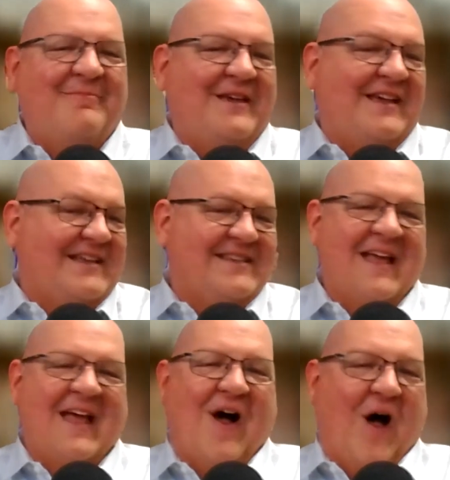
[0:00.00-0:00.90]
because
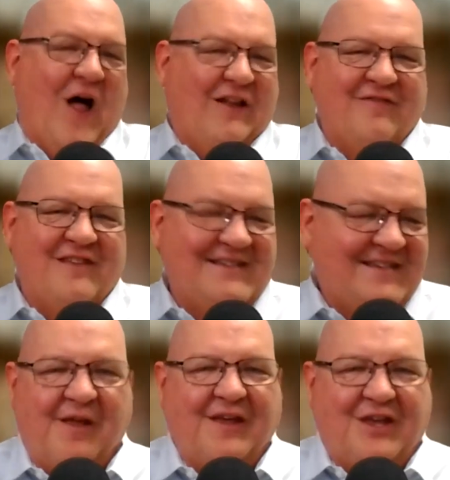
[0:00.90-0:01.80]
all of
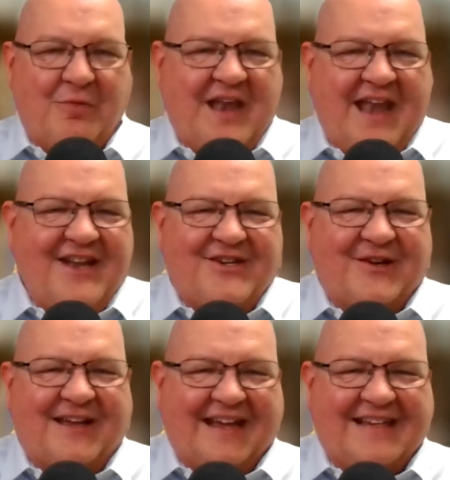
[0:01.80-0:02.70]
this human nature
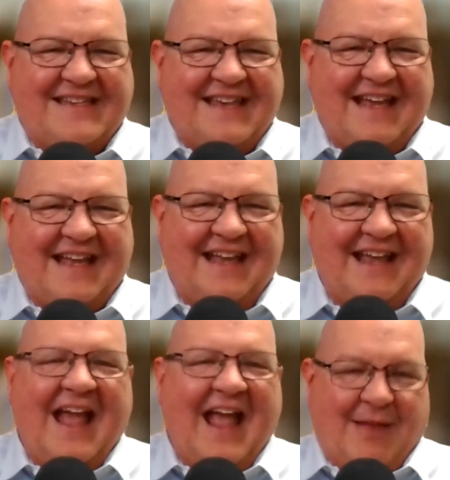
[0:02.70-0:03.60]
kicks in
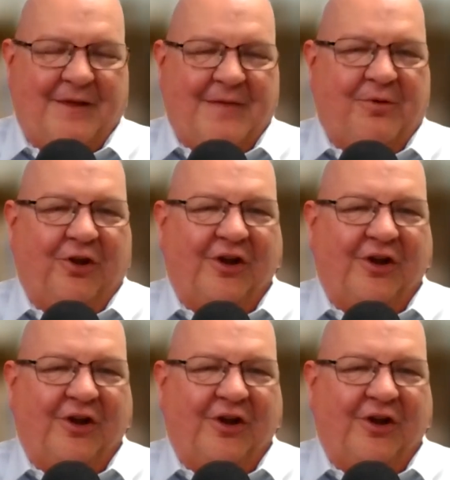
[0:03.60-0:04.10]
and people